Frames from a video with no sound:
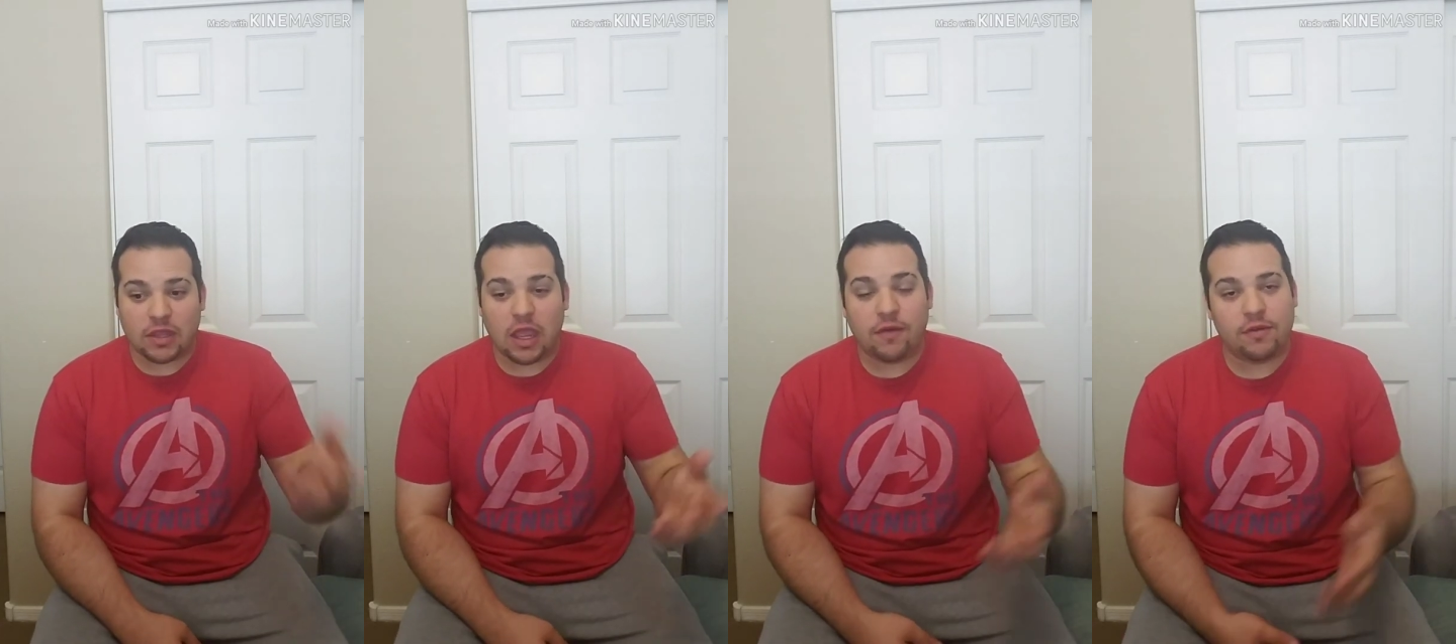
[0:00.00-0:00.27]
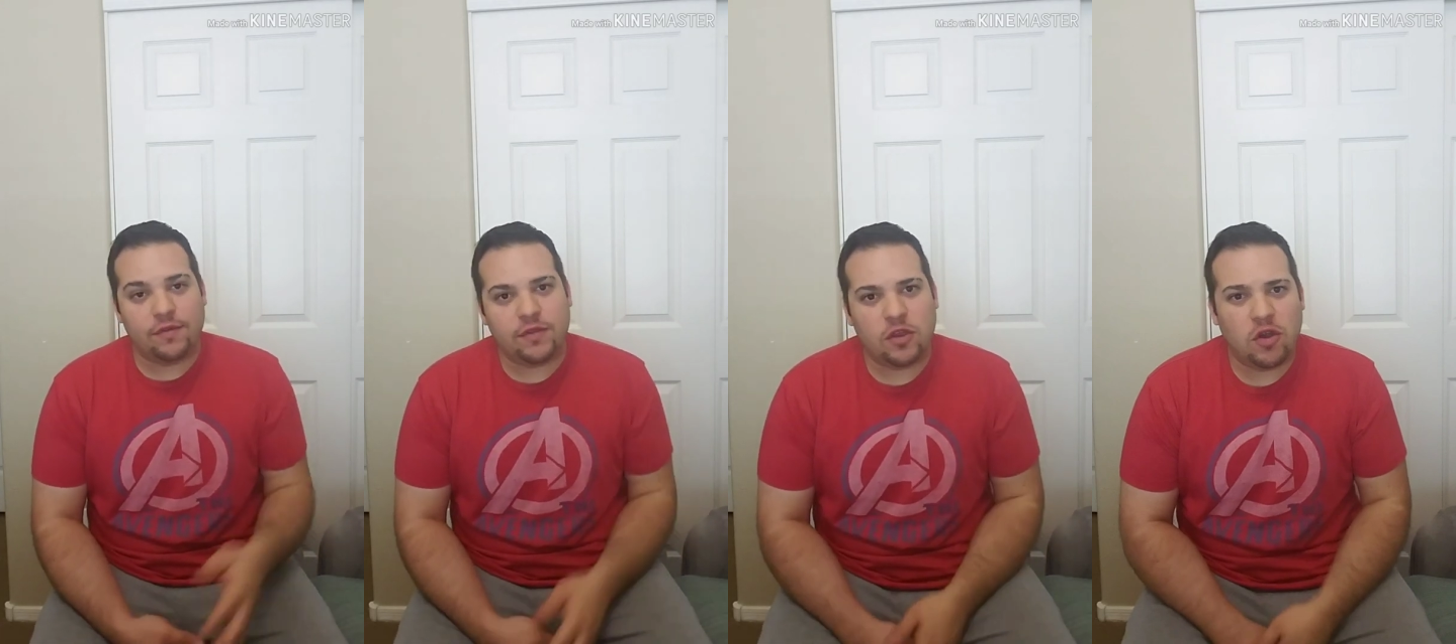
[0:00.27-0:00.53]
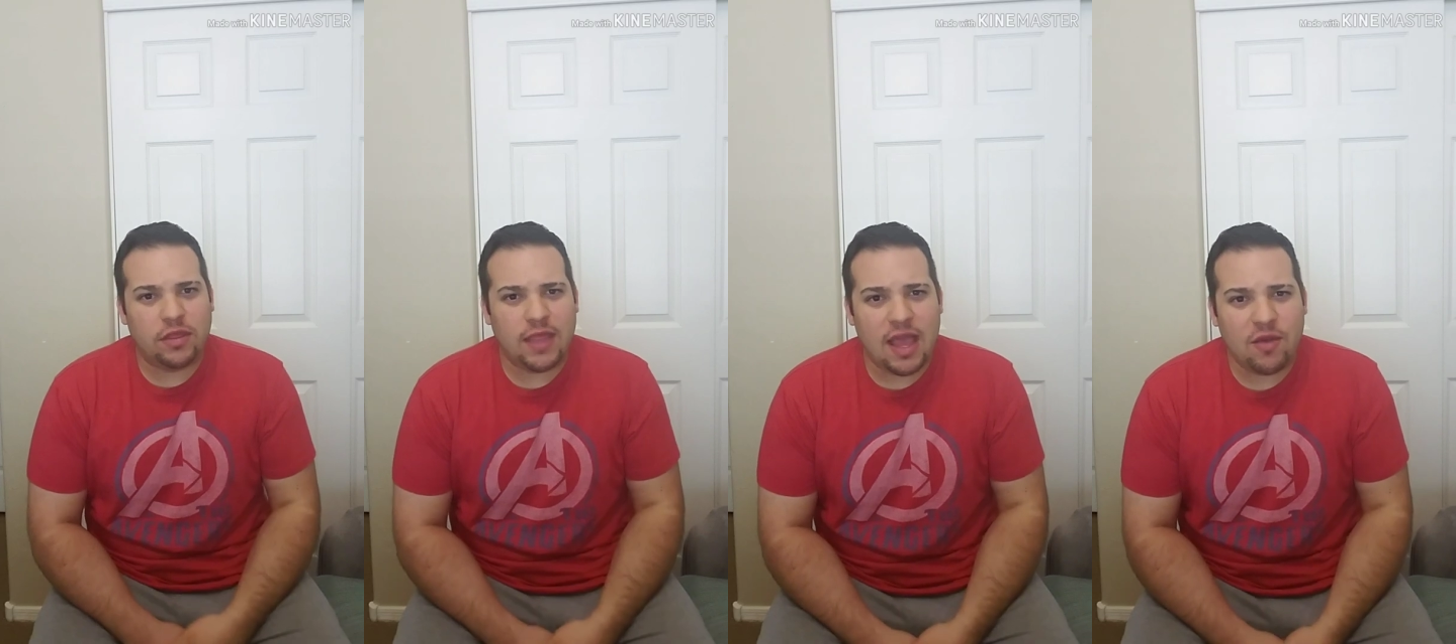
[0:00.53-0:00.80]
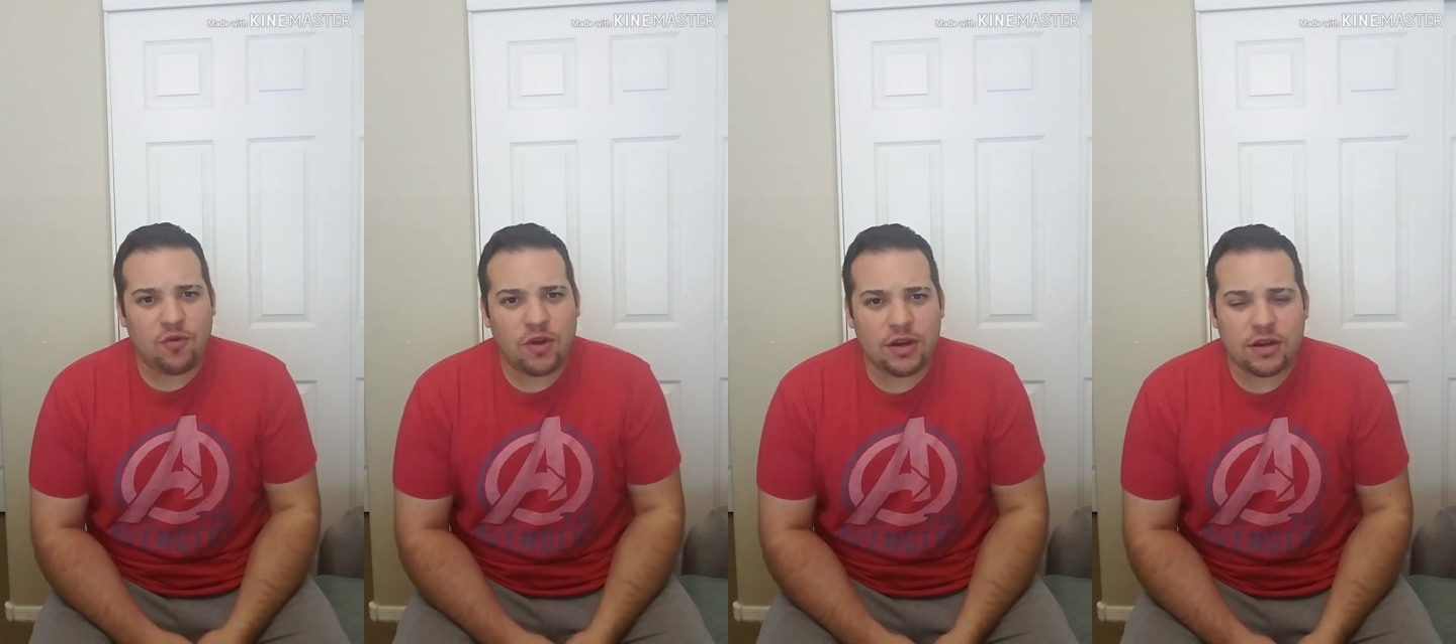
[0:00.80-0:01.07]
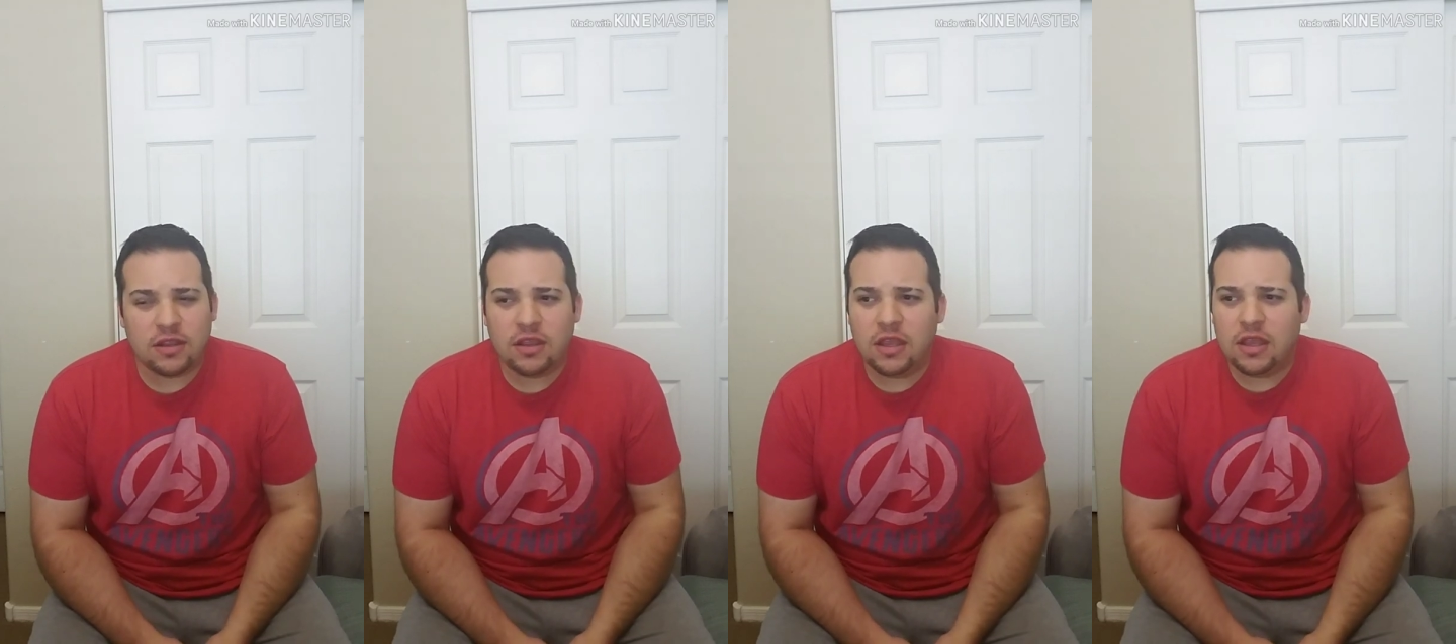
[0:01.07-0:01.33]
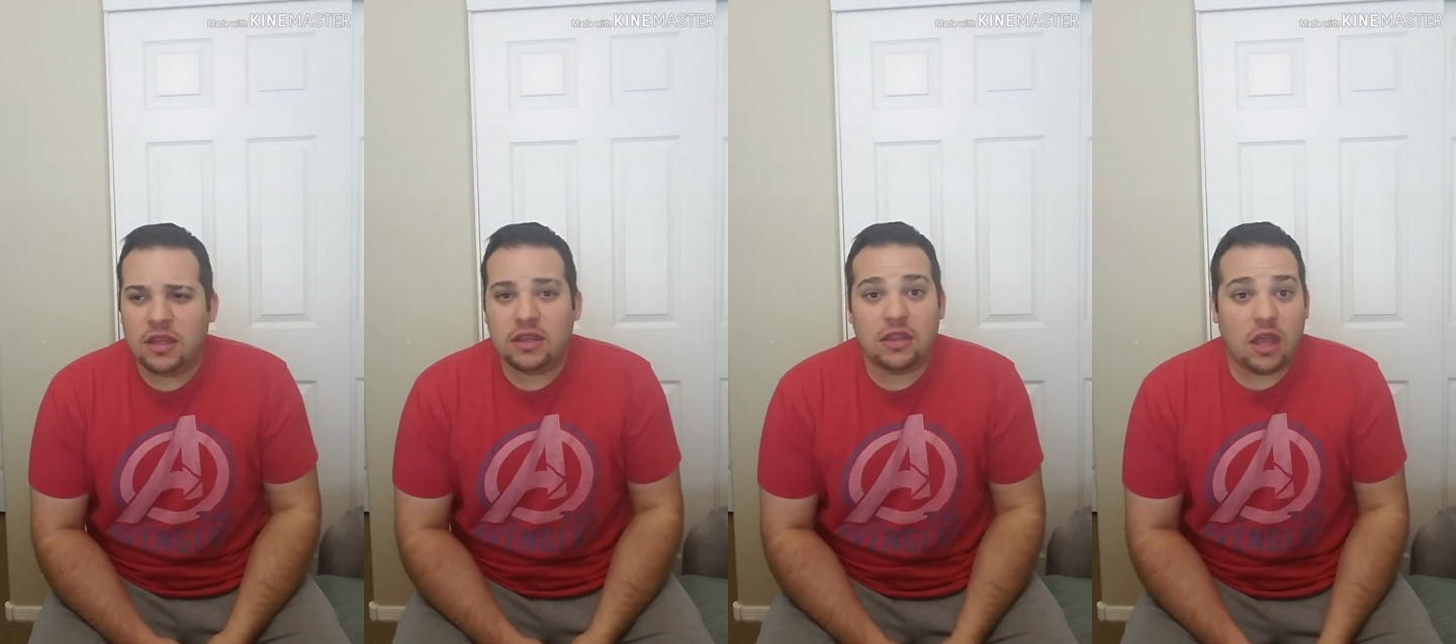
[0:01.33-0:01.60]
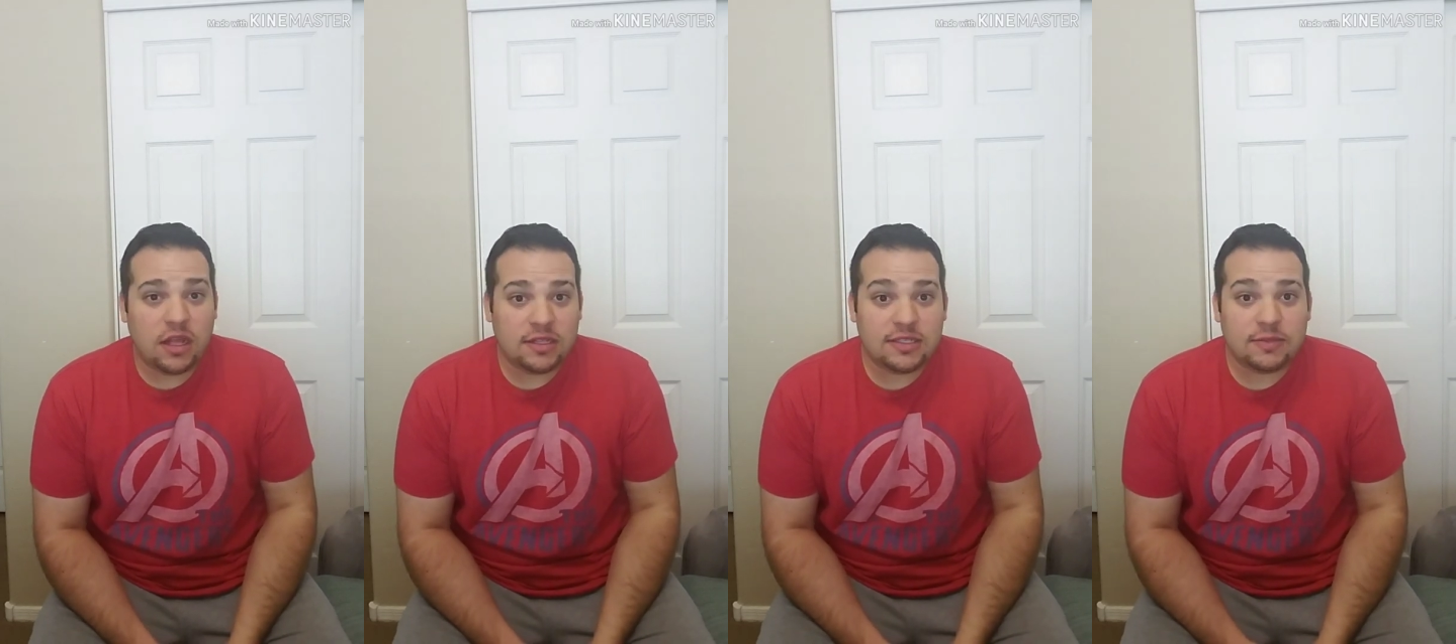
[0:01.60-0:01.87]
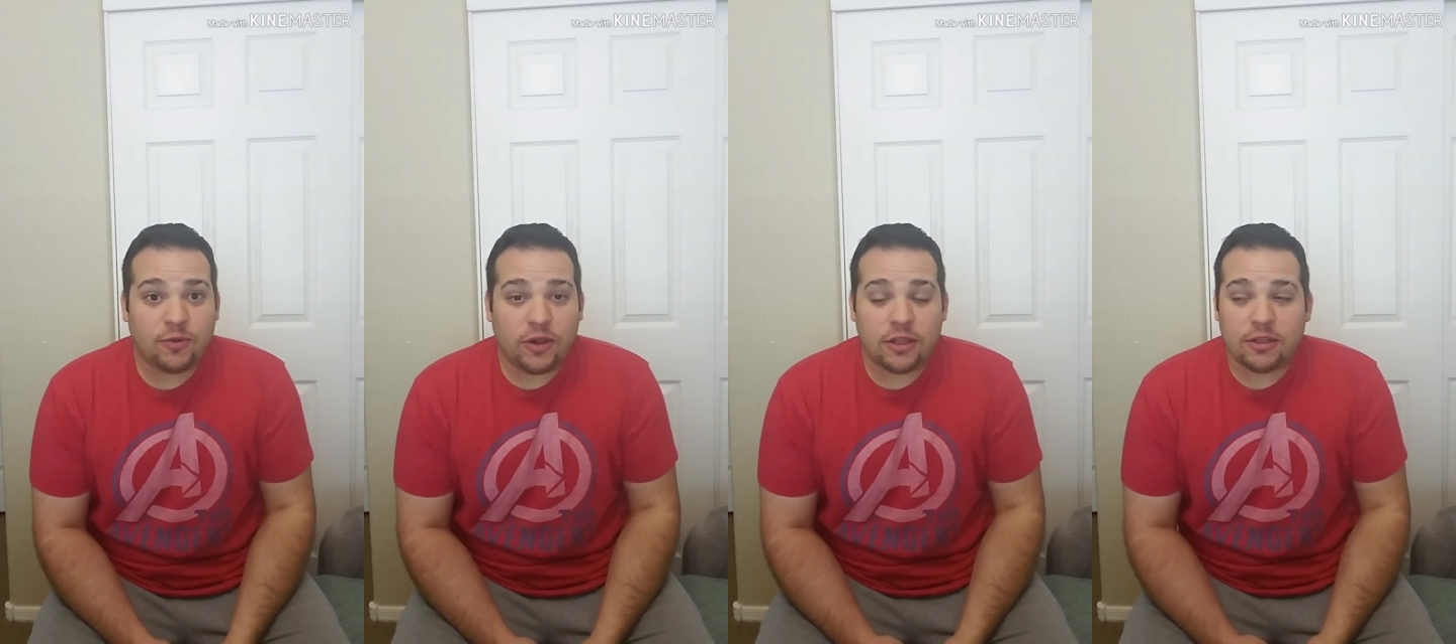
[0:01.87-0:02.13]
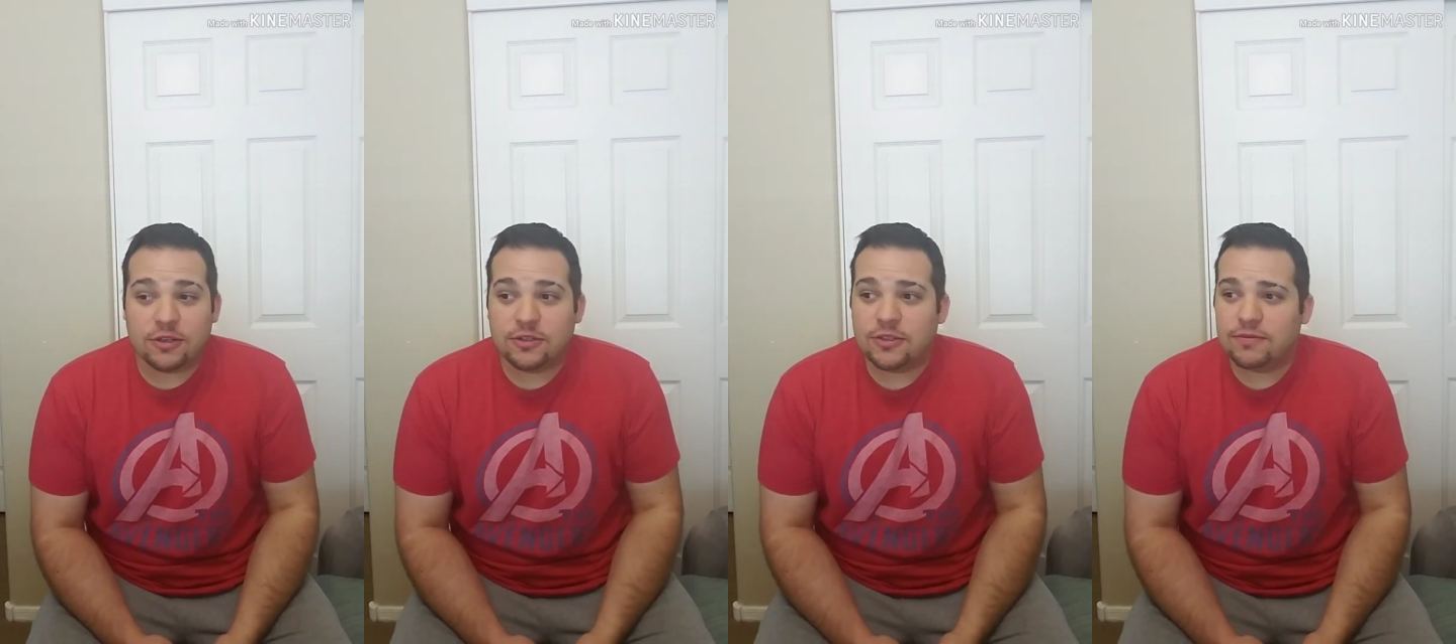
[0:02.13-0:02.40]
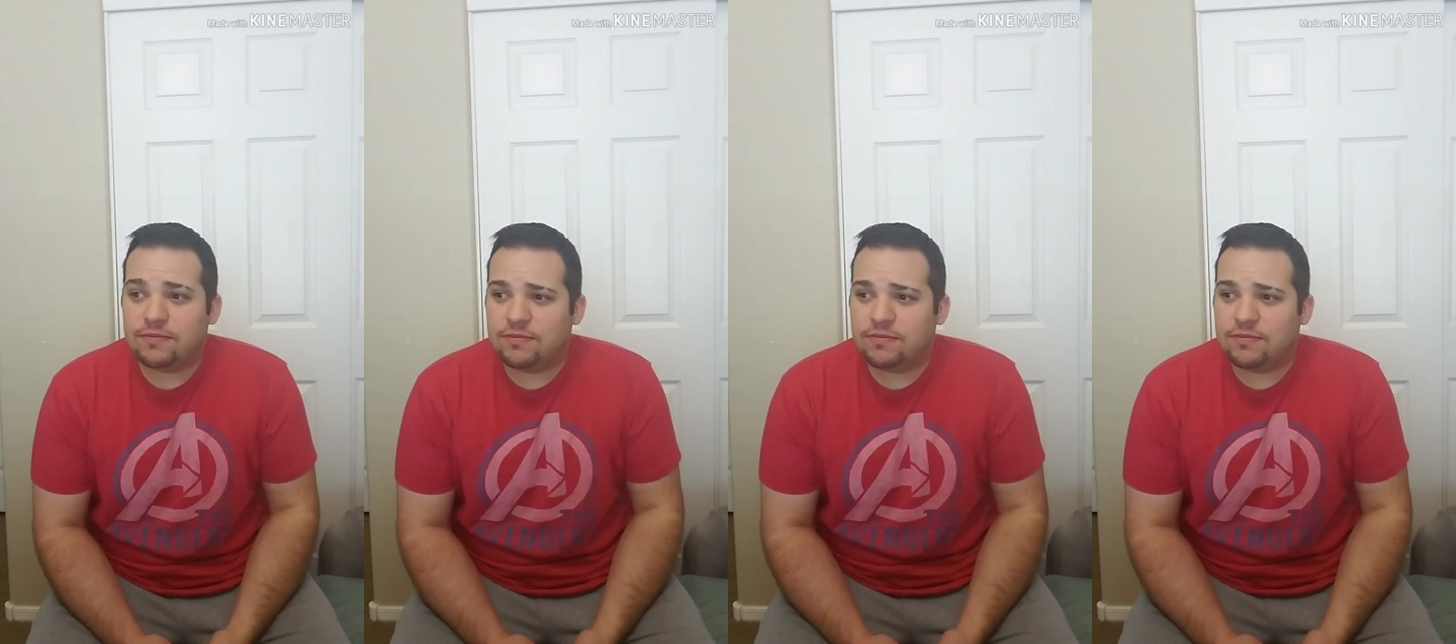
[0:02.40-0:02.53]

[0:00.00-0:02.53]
review on that one, non-spoilers.